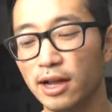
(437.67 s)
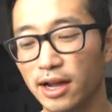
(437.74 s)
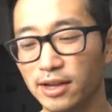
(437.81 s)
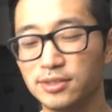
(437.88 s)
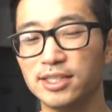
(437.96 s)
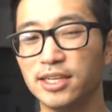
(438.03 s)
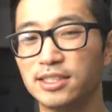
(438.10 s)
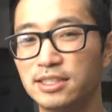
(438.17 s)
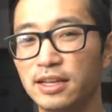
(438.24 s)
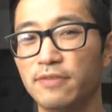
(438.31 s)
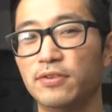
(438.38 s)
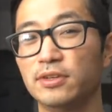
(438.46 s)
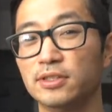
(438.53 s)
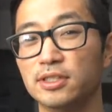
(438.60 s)
I'd say
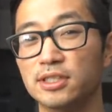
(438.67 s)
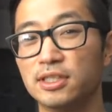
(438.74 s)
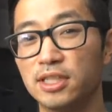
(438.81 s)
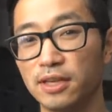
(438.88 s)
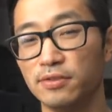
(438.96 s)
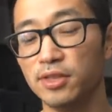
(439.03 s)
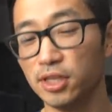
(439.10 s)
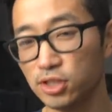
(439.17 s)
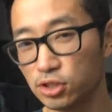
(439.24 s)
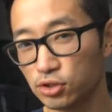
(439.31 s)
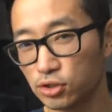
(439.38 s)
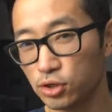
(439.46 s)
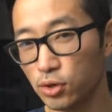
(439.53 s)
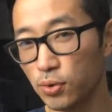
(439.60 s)
definitely give this
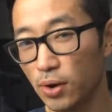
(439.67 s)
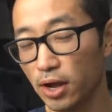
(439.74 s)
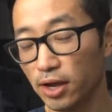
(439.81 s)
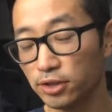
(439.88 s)
shoe